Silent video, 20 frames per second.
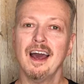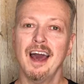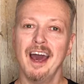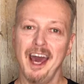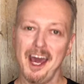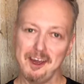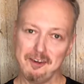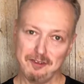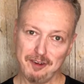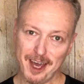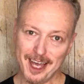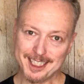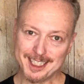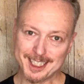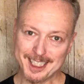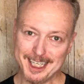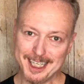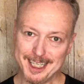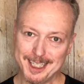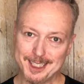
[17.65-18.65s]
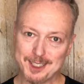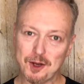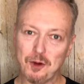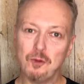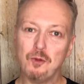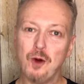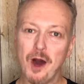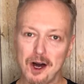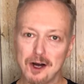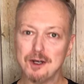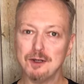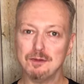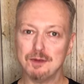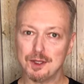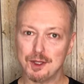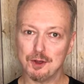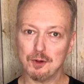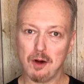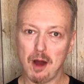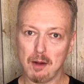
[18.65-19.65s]
Hey Vesties, welcome to
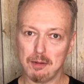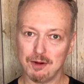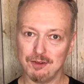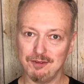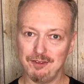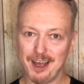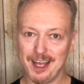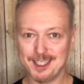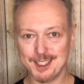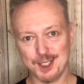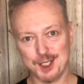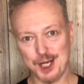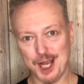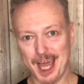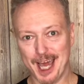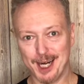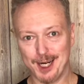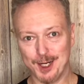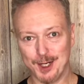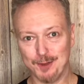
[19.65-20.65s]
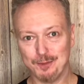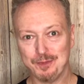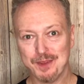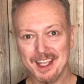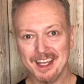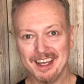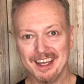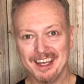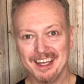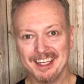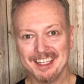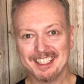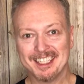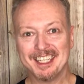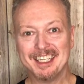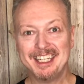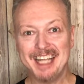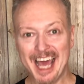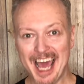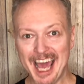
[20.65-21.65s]
the Robert Vest channel.
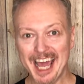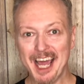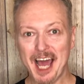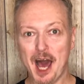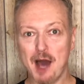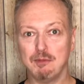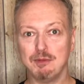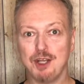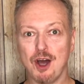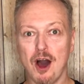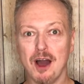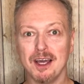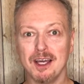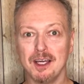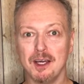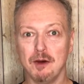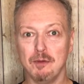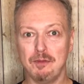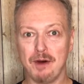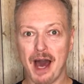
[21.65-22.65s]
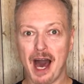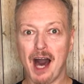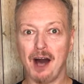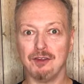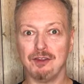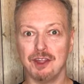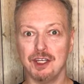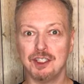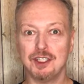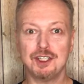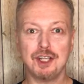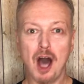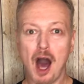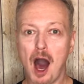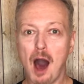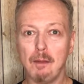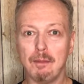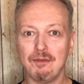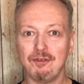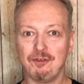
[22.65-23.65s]
Today I'm talking about the
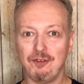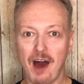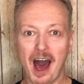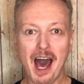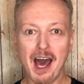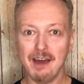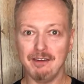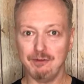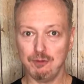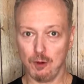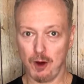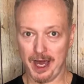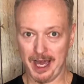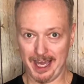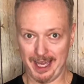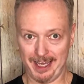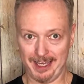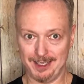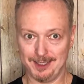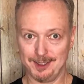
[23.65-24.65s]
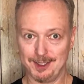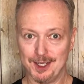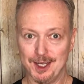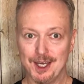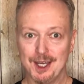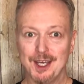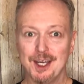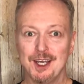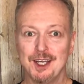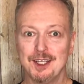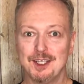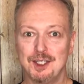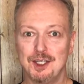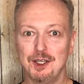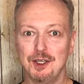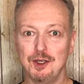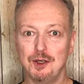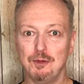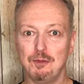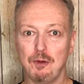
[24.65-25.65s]
top 5 ways
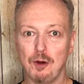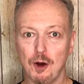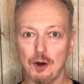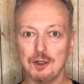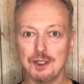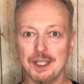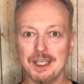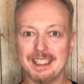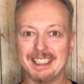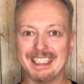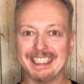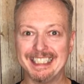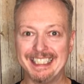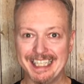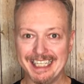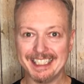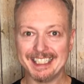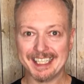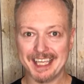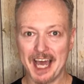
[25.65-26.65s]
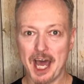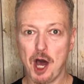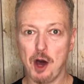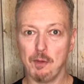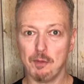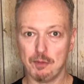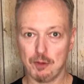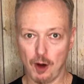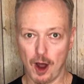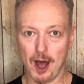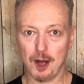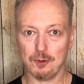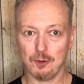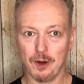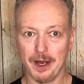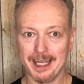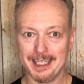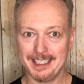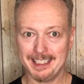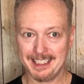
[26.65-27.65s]
to purchase discount
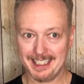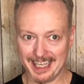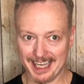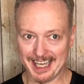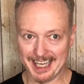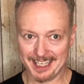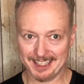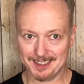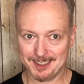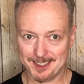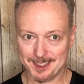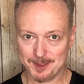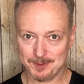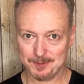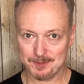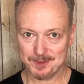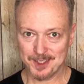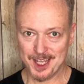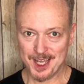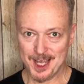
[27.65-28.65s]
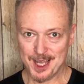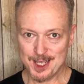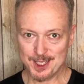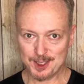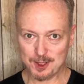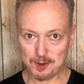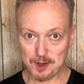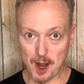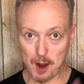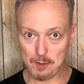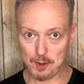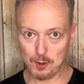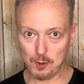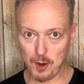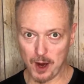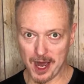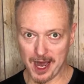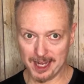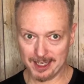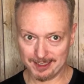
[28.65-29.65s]
Broadway tickets. So number
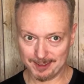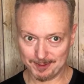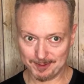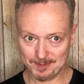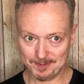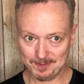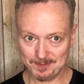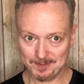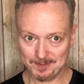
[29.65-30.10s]
1,